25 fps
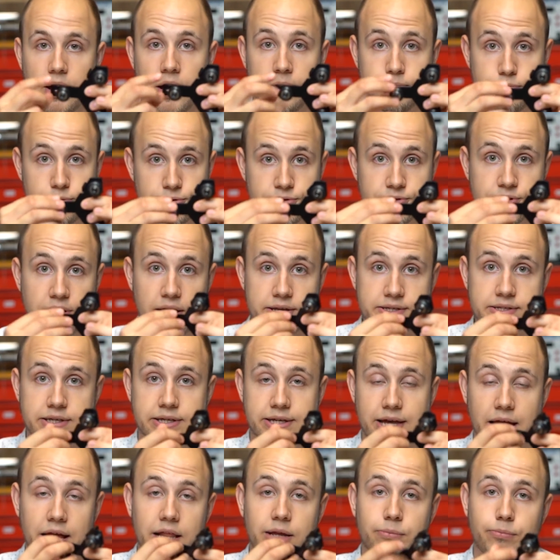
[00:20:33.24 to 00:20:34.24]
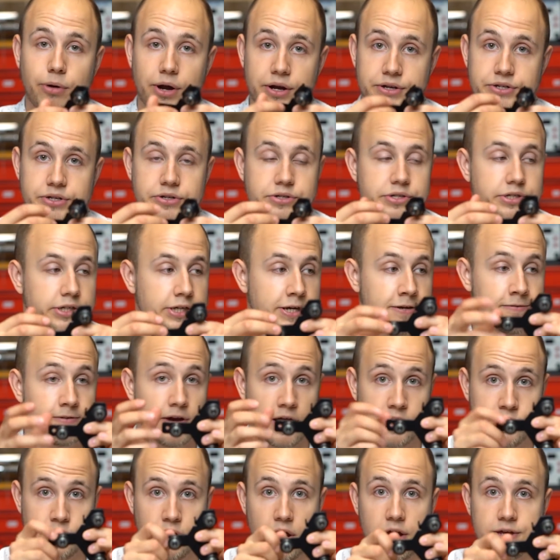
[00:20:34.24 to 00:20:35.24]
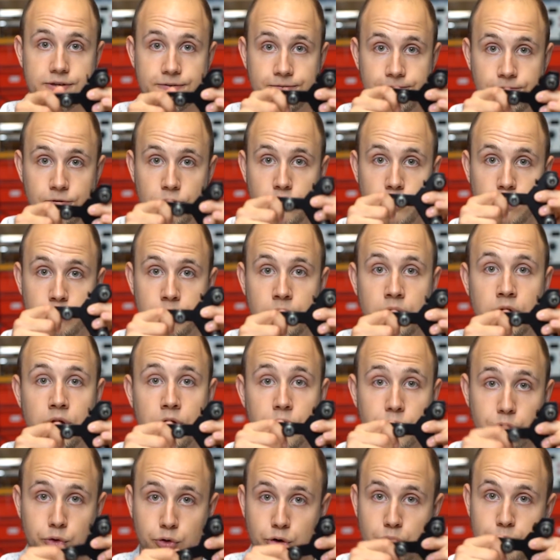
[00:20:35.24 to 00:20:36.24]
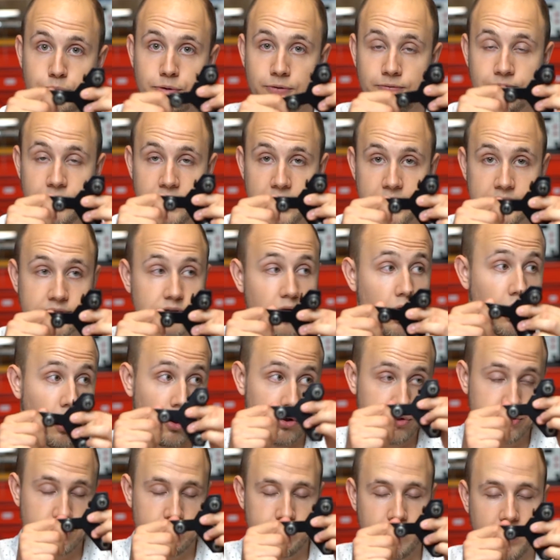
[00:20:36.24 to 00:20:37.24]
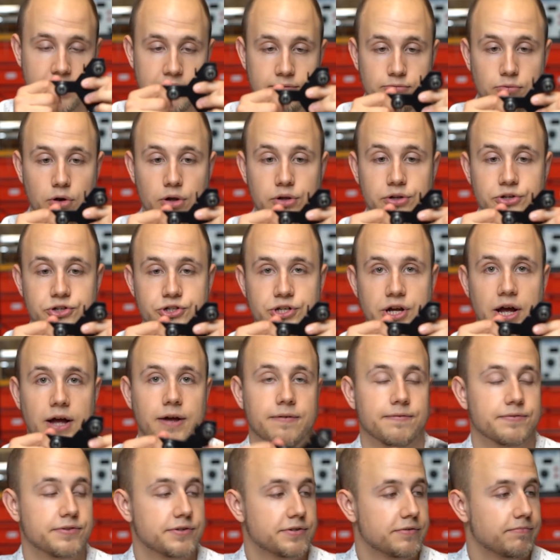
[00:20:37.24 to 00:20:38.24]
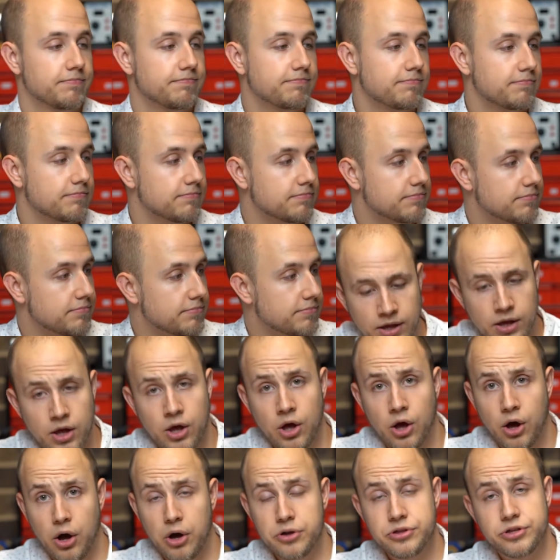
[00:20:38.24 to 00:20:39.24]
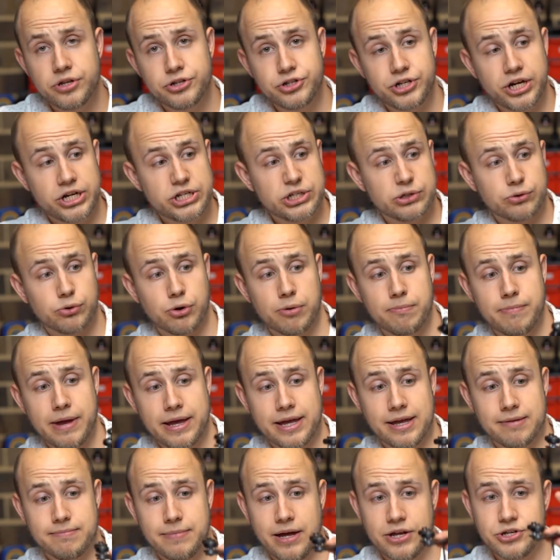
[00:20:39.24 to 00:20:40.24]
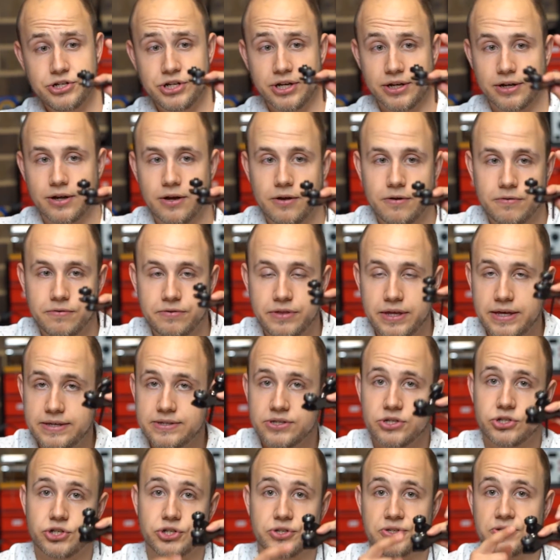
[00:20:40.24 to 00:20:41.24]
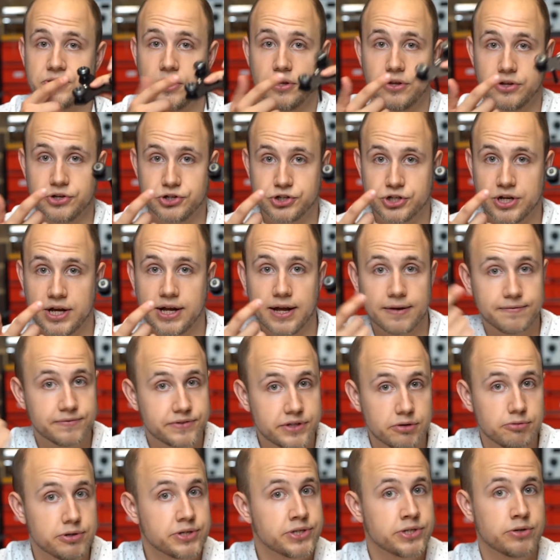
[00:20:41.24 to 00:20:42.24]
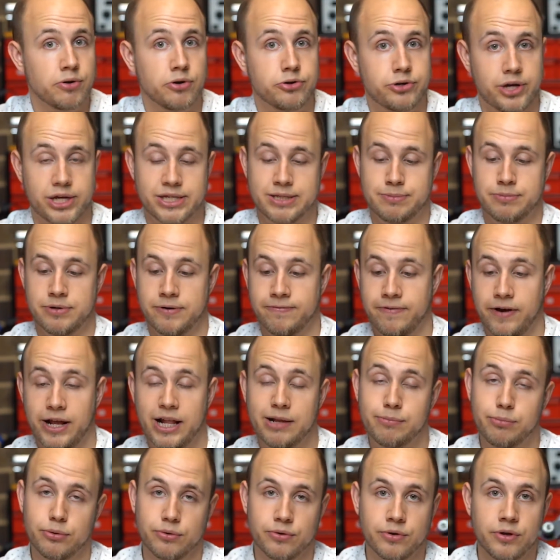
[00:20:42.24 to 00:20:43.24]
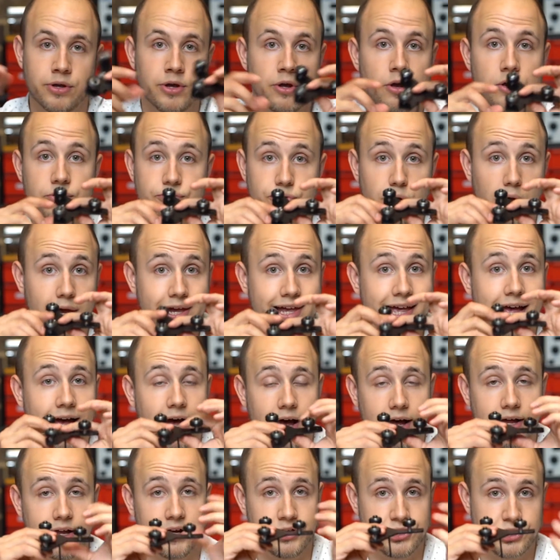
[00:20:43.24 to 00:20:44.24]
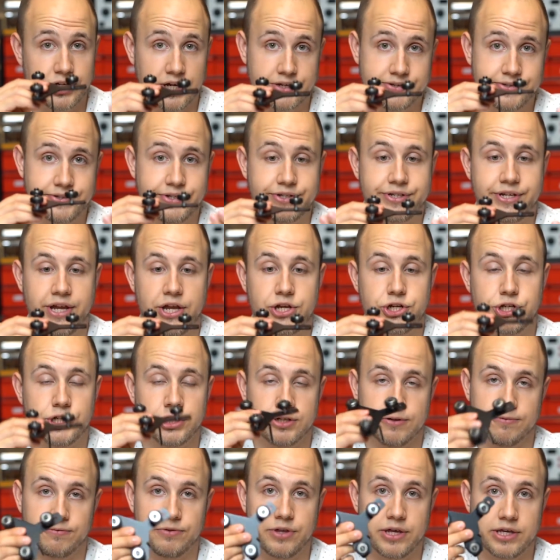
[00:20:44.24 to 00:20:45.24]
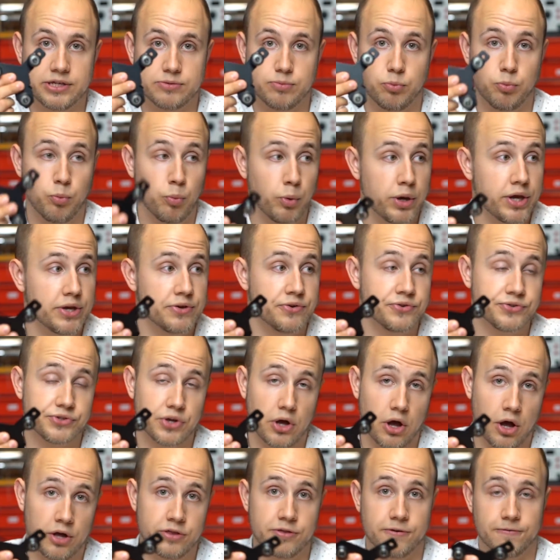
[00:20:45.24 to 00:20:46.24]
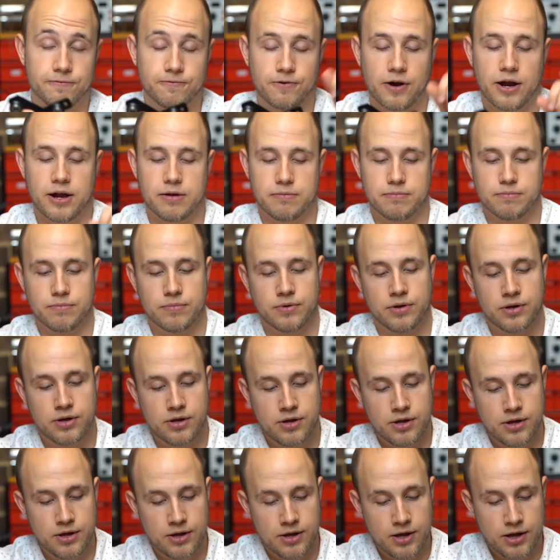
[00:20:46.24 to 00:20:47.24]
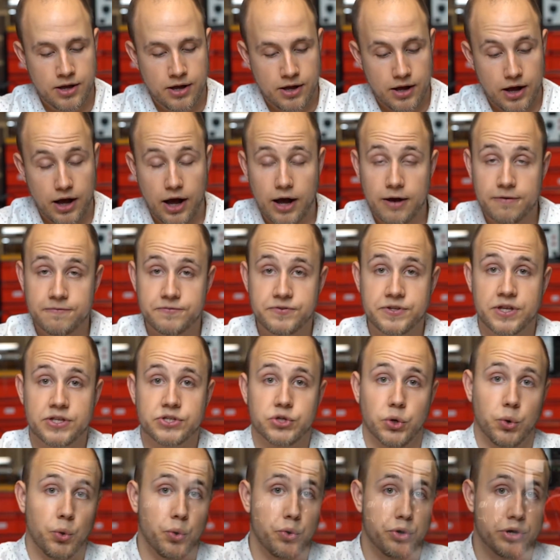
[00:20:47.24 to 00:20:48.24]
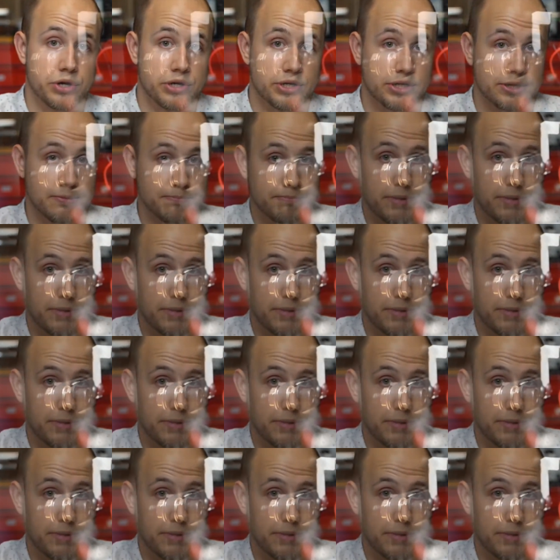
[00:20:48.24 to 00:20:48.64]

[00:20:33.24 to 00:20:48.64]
precisely calibrated to give a nice firm grip of these on the main roller shafts. On the JGAurora Maker Magic, these are just solid shafts. There is no adjustment available, so I can't adjust the tension of these wheels on the frame. I've since ordered some